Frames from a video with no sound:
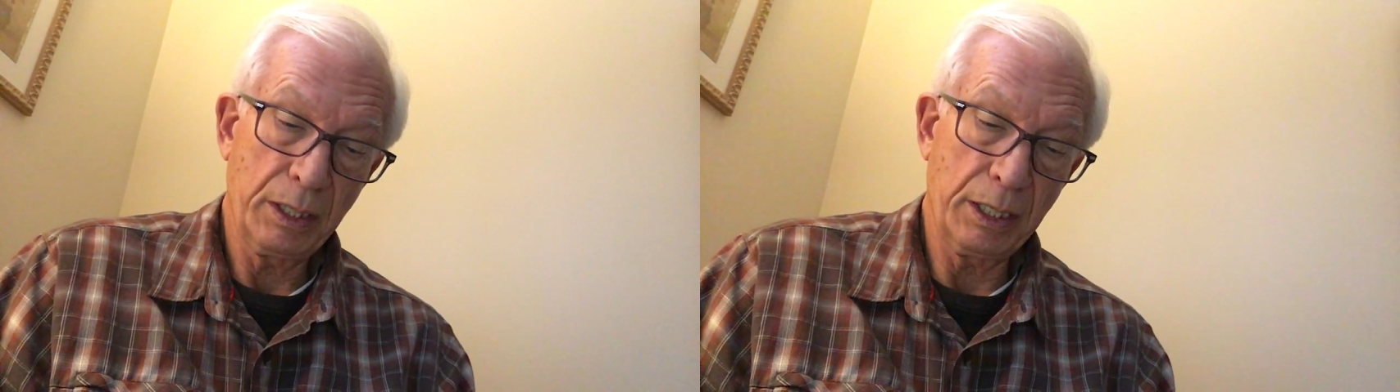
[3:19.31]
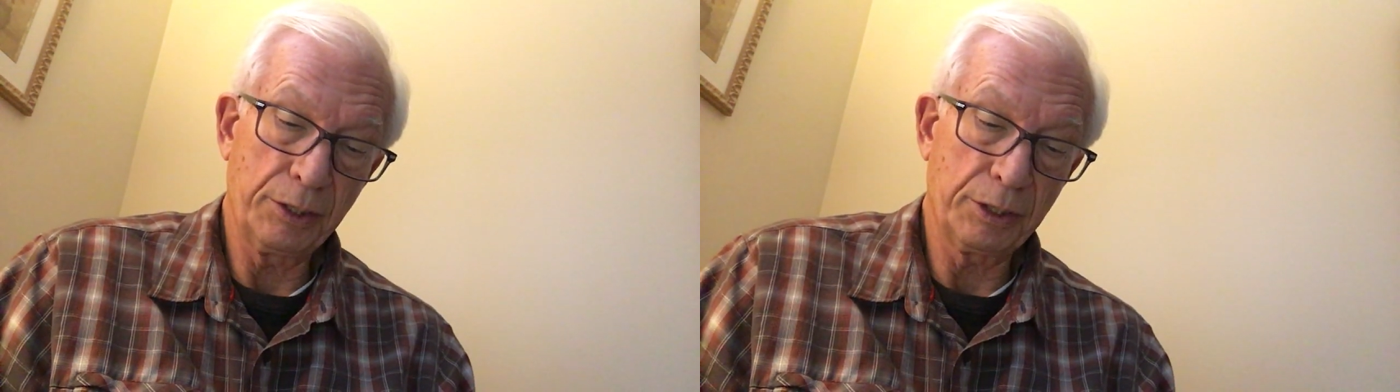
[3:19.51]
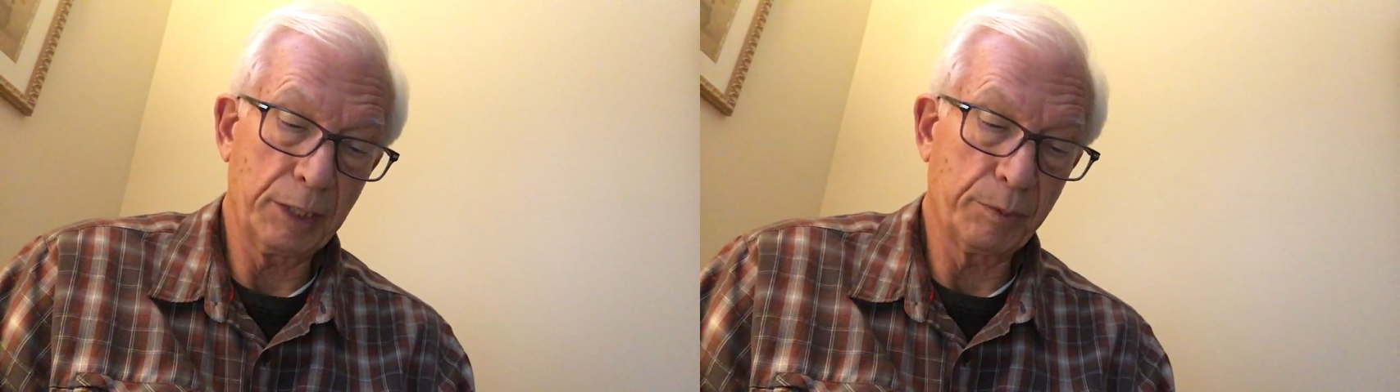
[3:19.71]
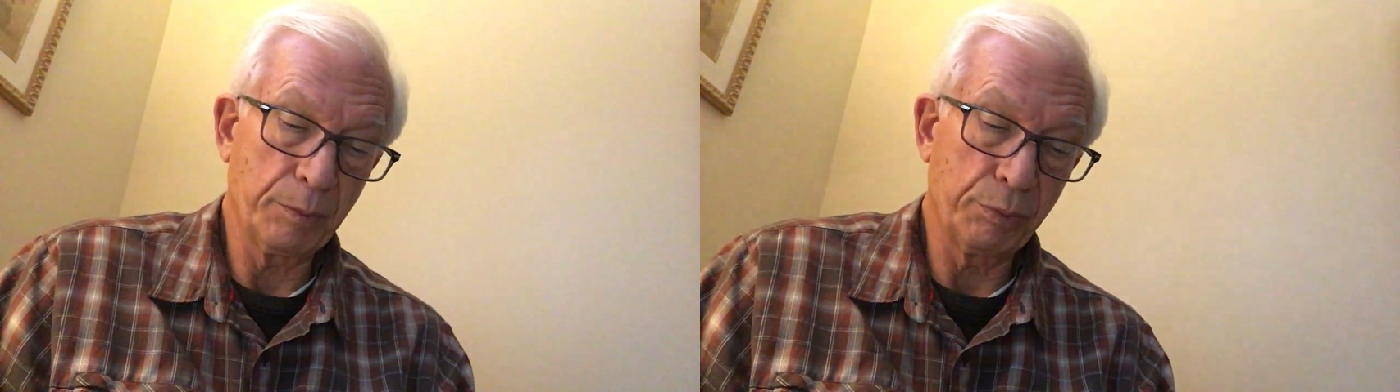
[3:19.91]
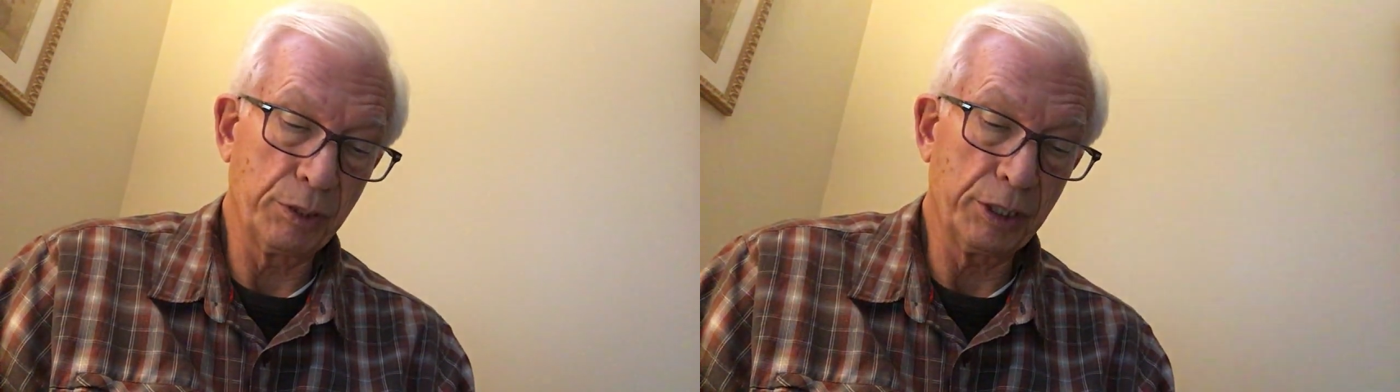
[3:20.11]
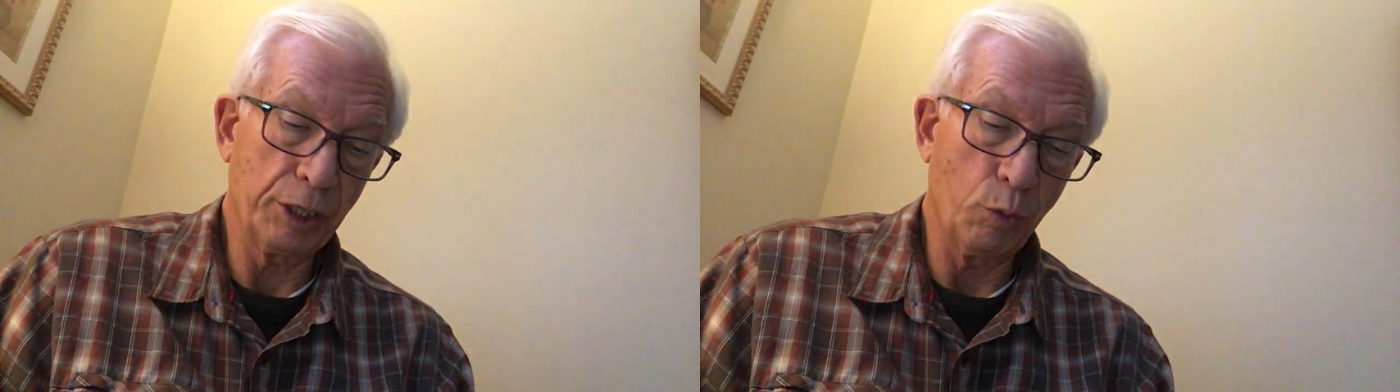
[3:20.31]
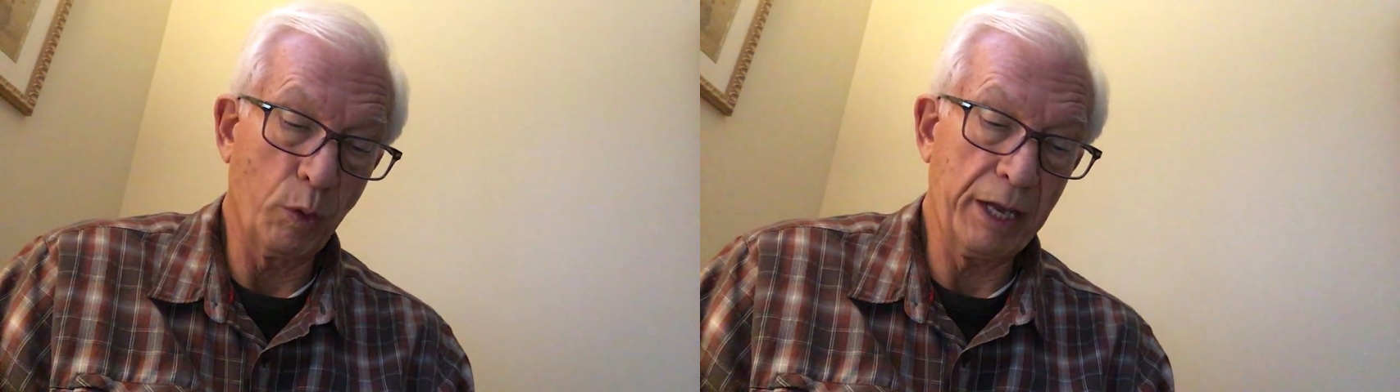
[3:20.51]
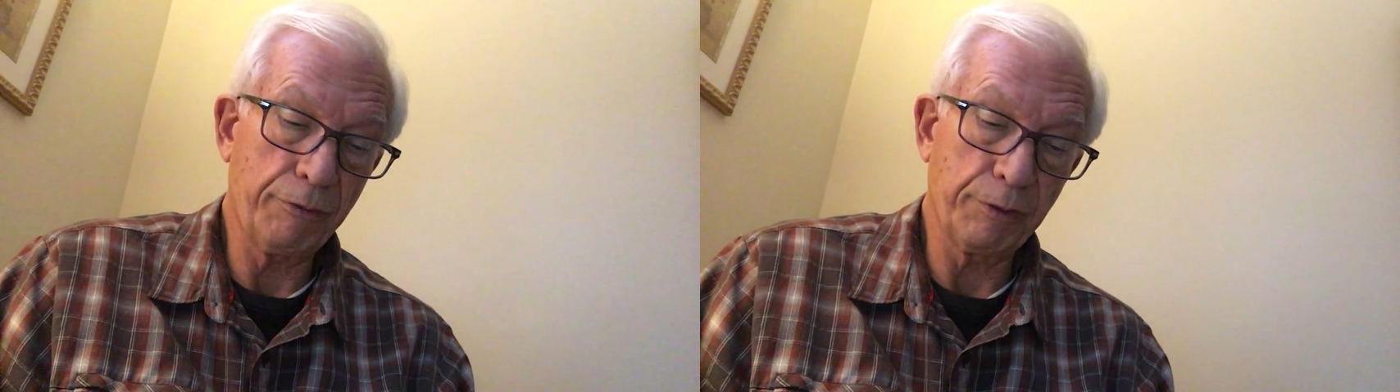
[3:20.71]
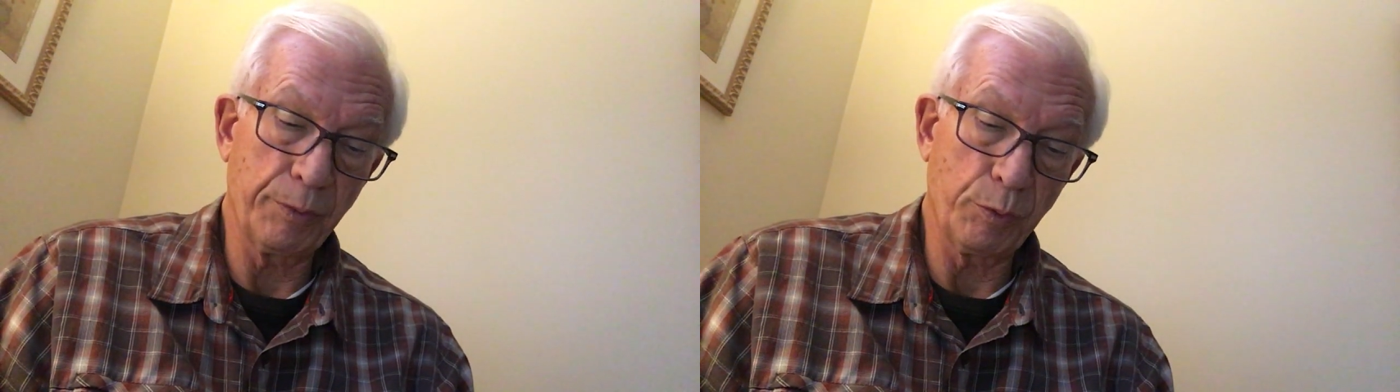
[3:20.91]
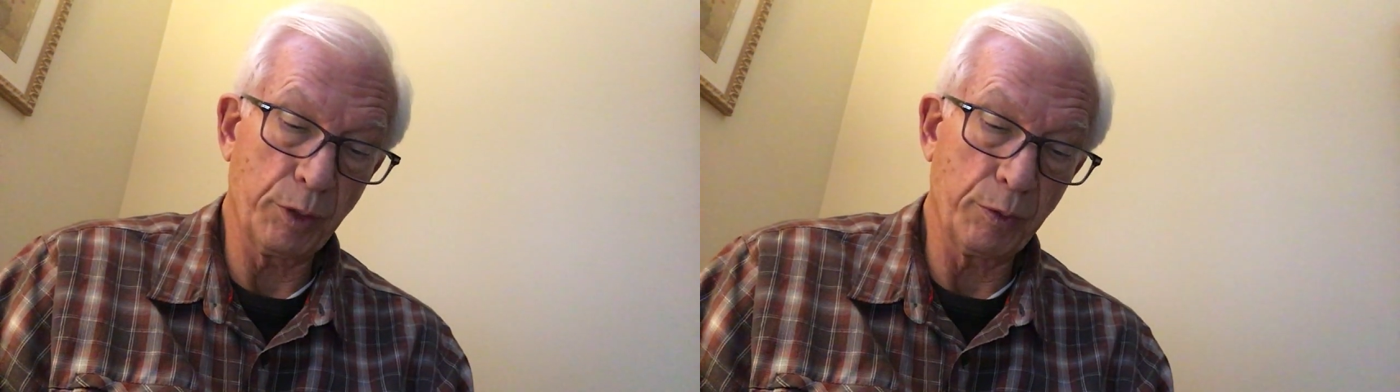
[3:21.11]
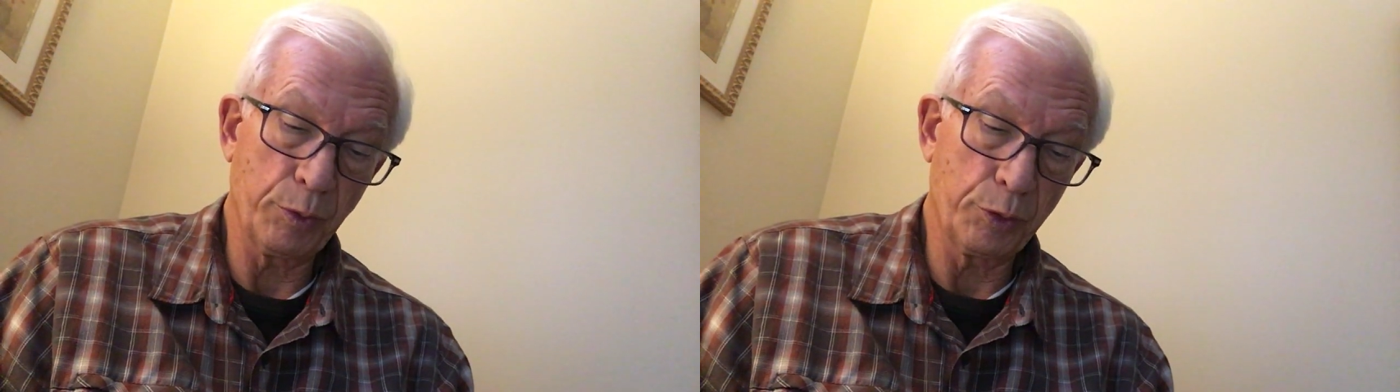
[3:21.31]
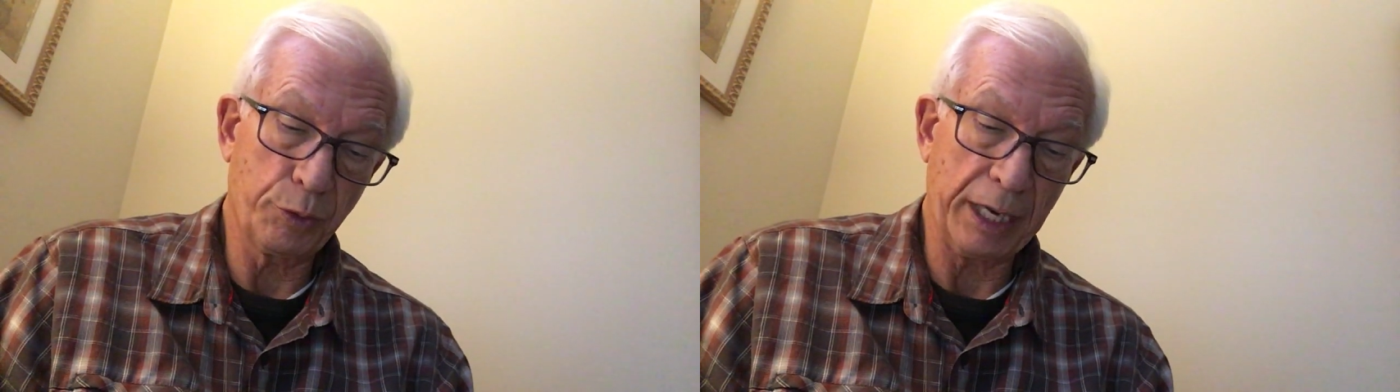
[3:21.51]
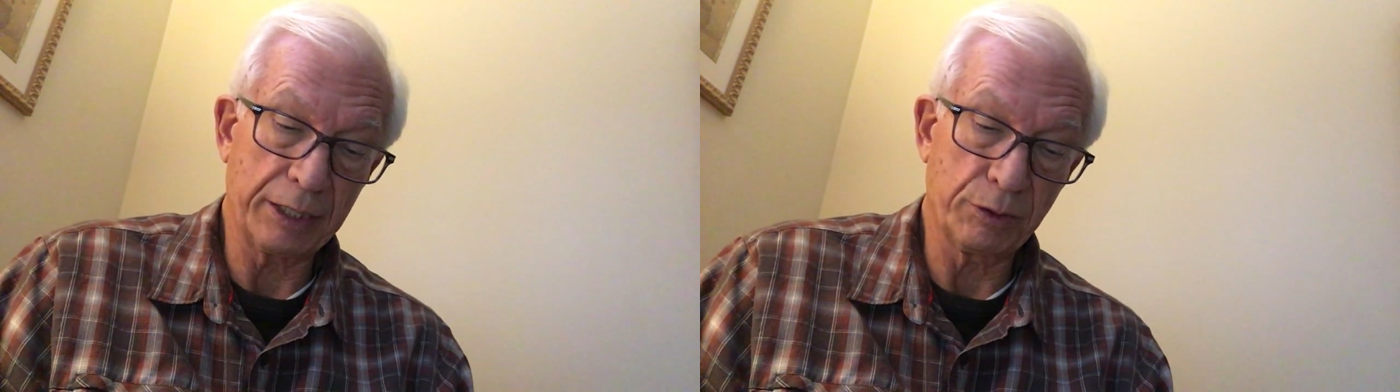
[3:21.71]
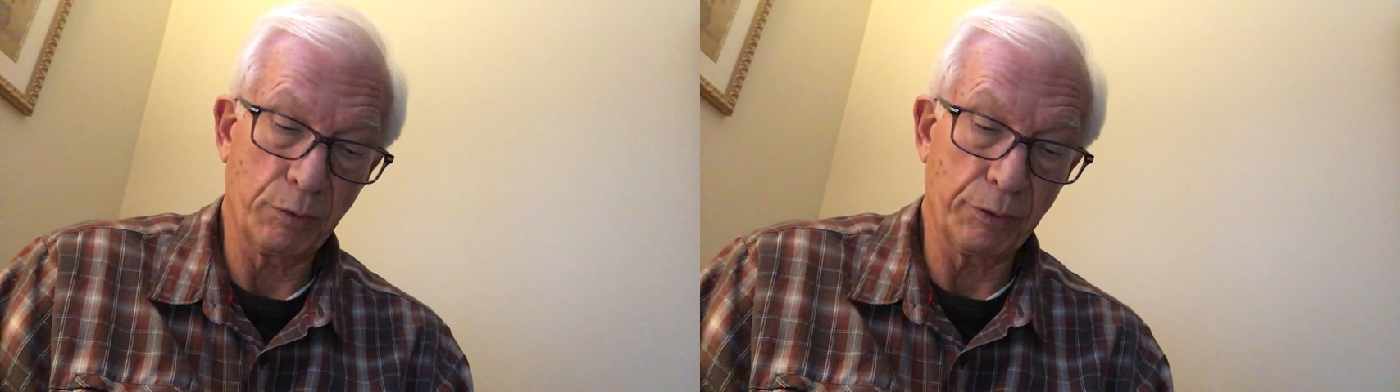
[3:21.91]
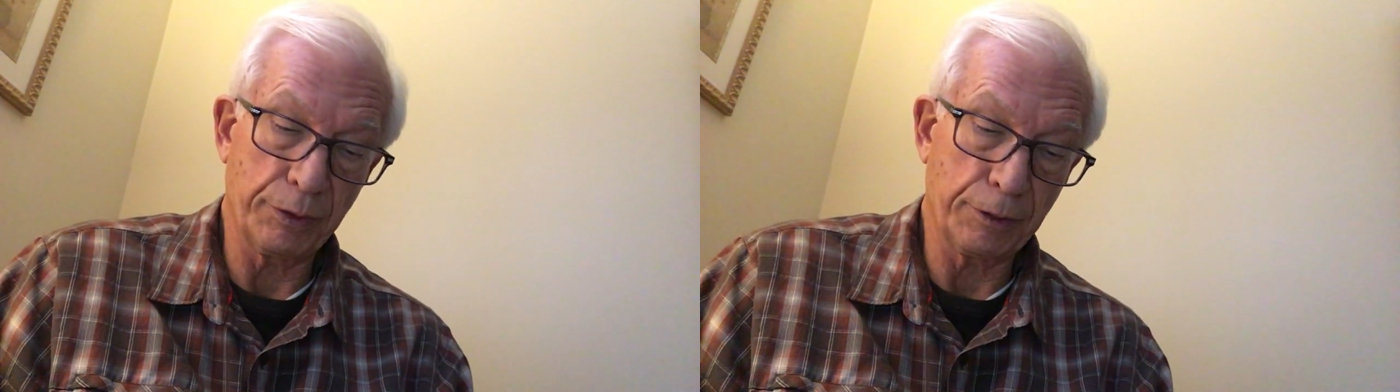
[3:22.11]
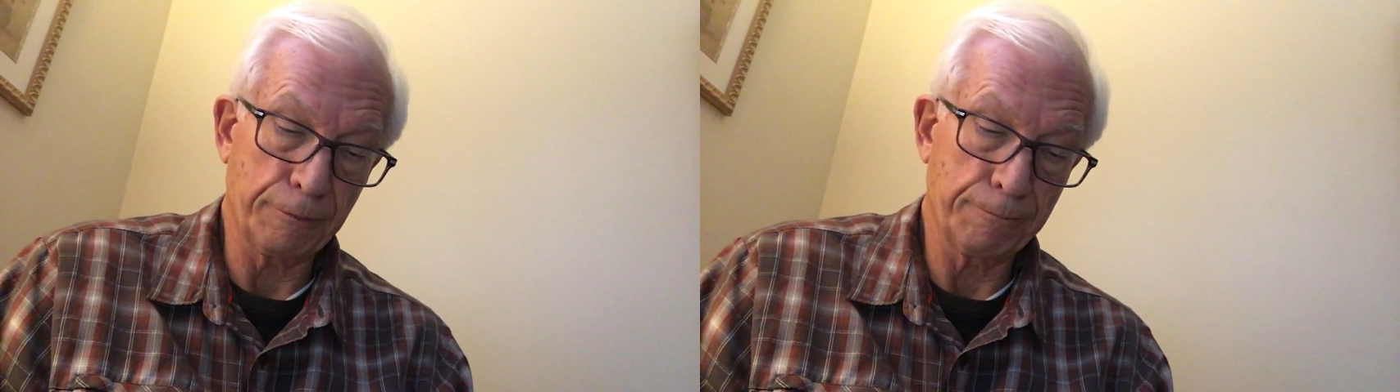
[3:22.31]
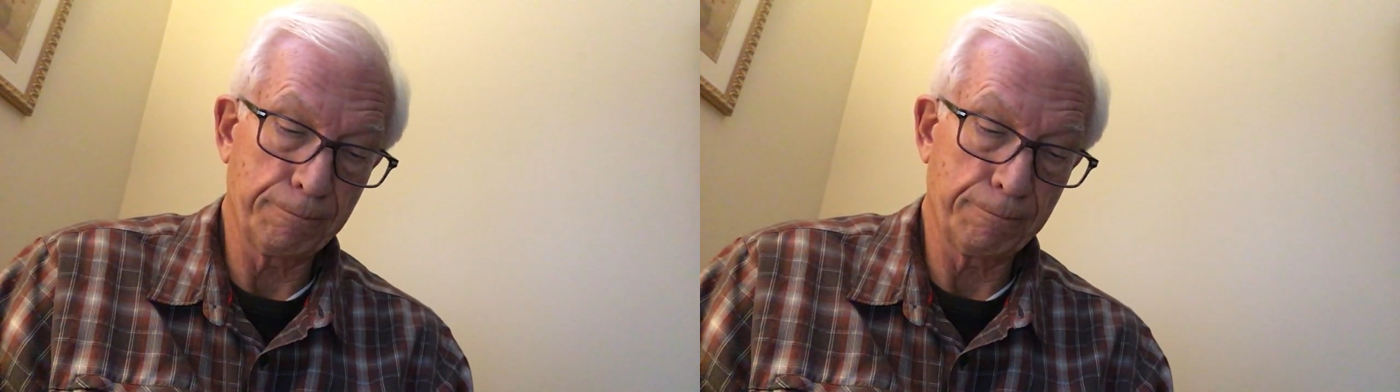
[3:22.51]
and to keep completely away from the railroad tracks over there."